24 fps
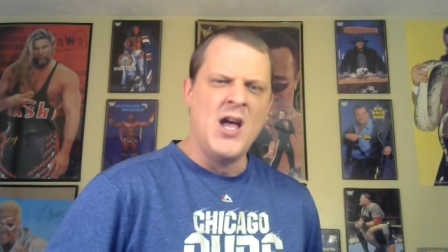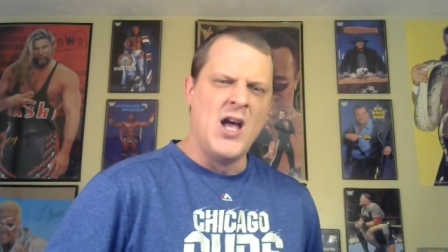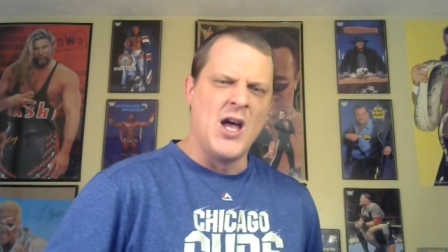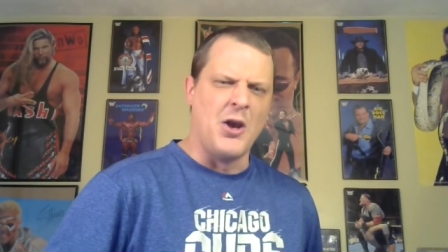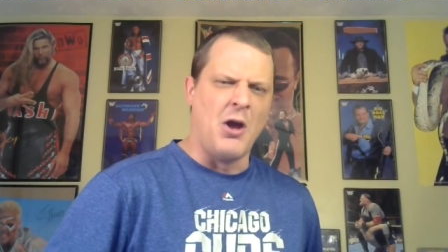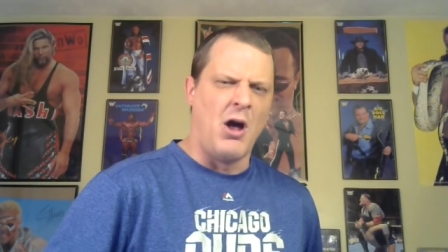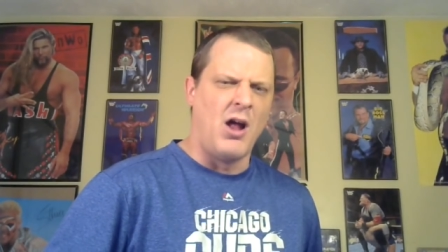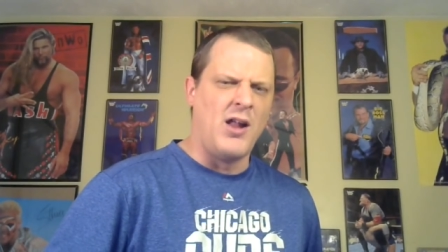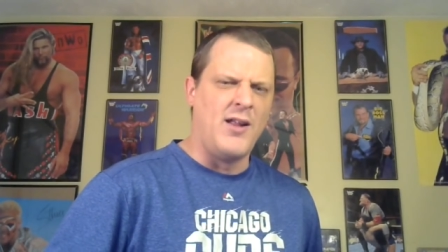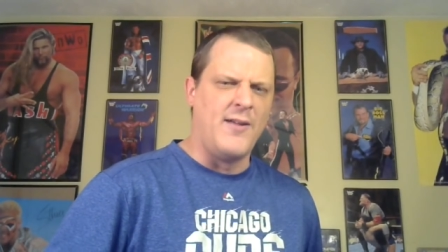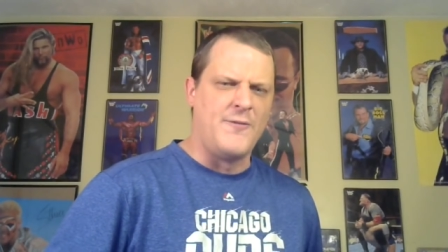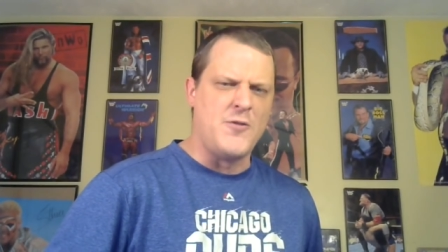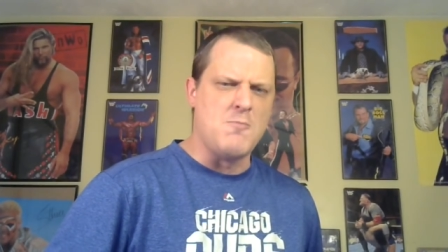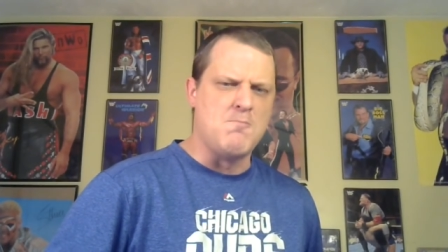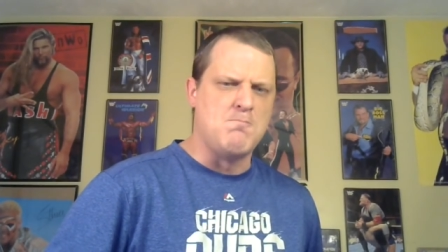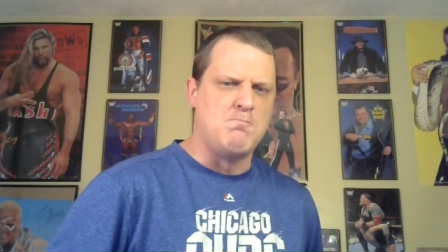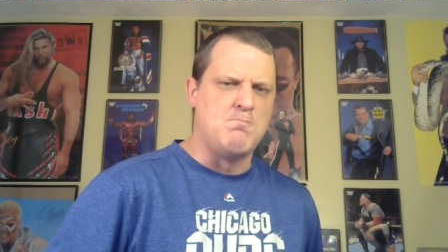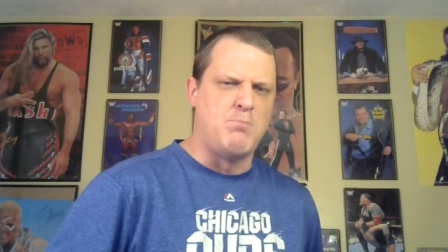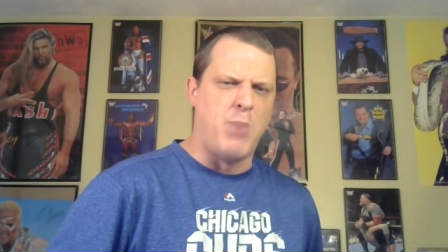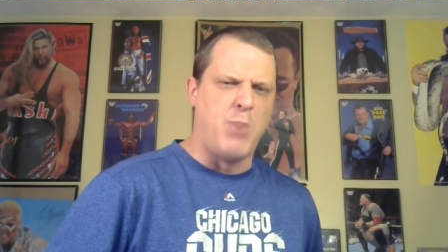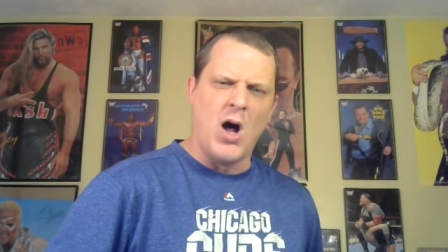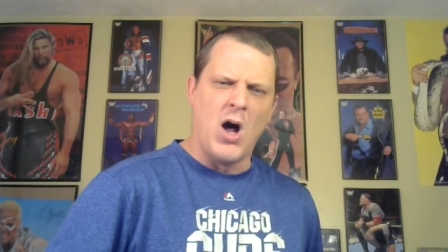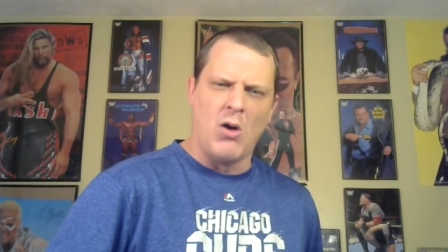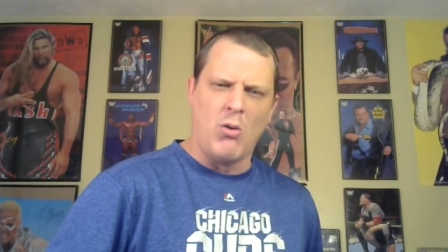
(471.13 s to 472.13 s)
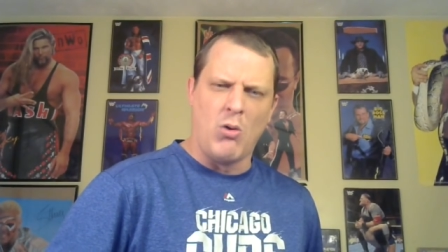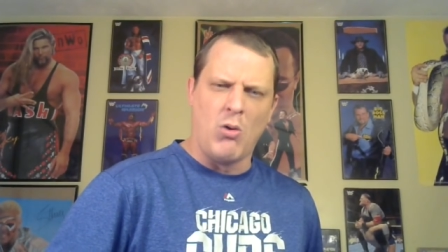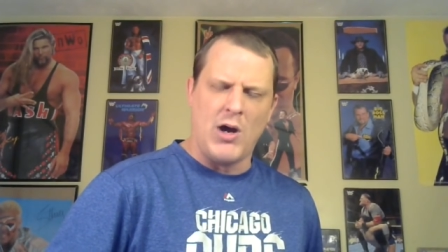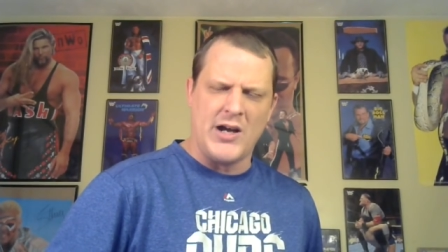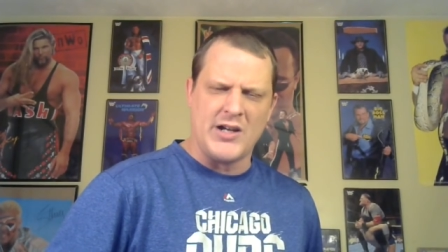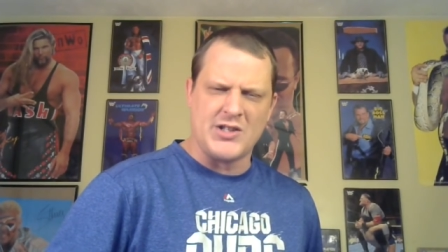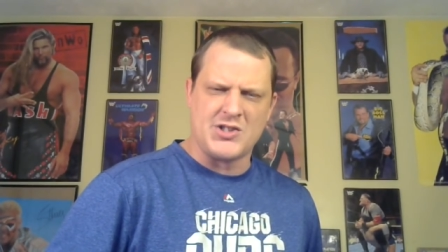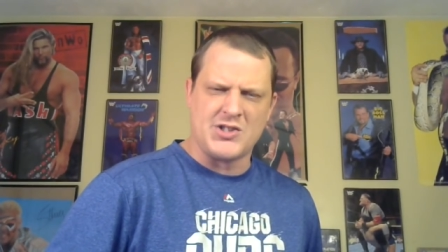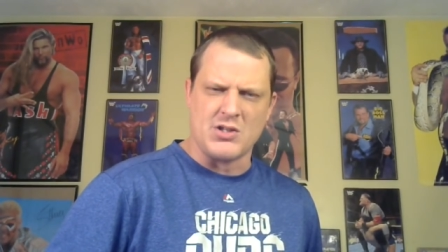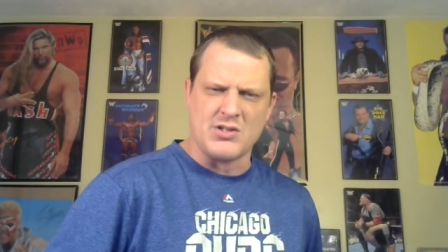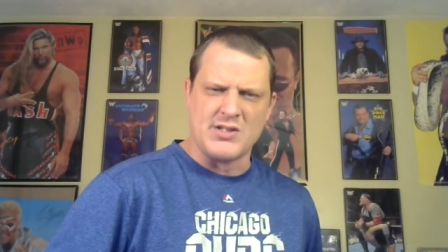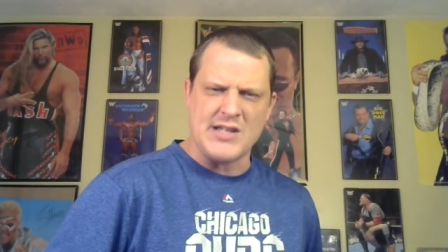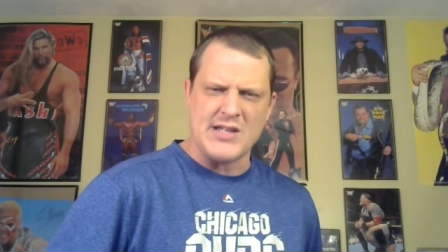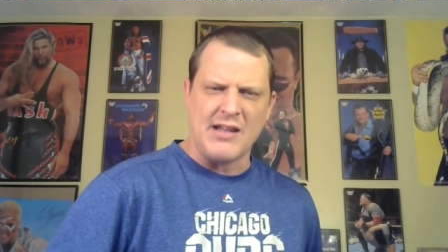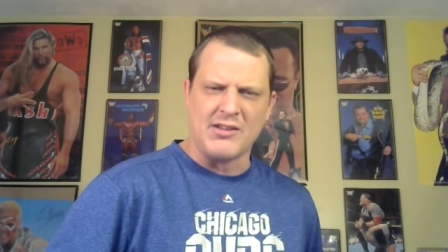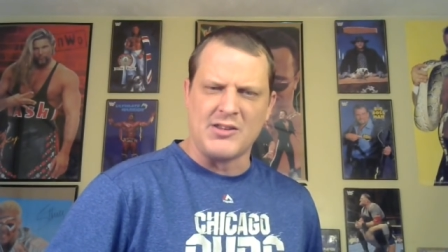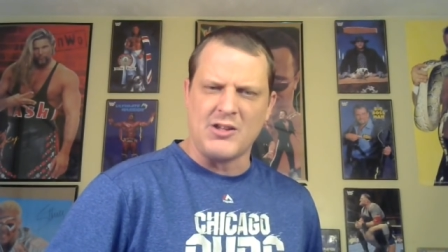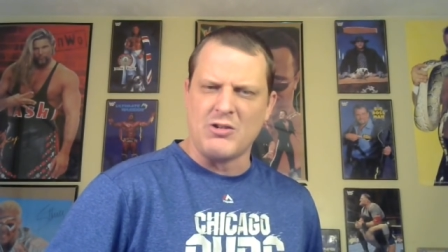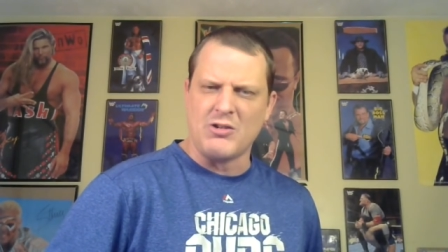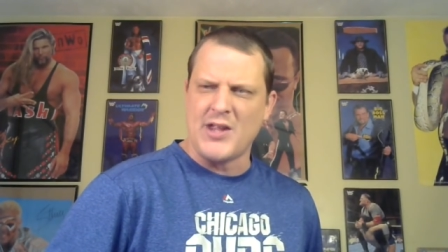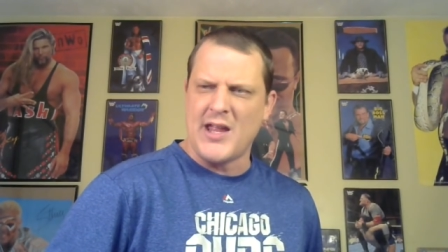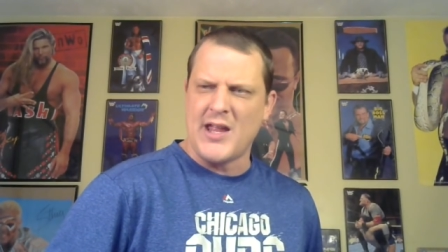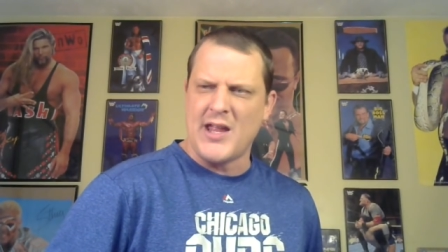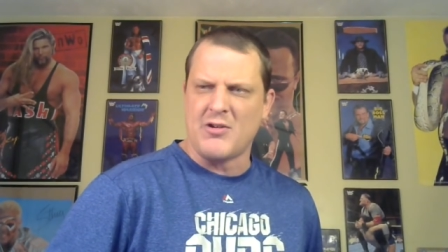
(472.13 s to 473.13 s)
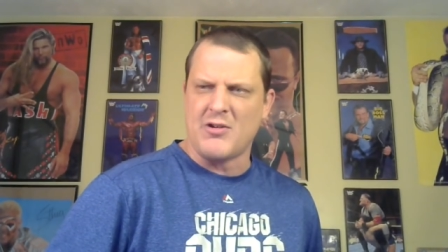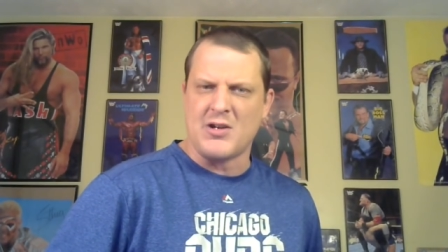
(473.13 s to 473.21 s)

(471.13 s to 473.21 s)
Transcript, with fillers: And all of you ball washers out there that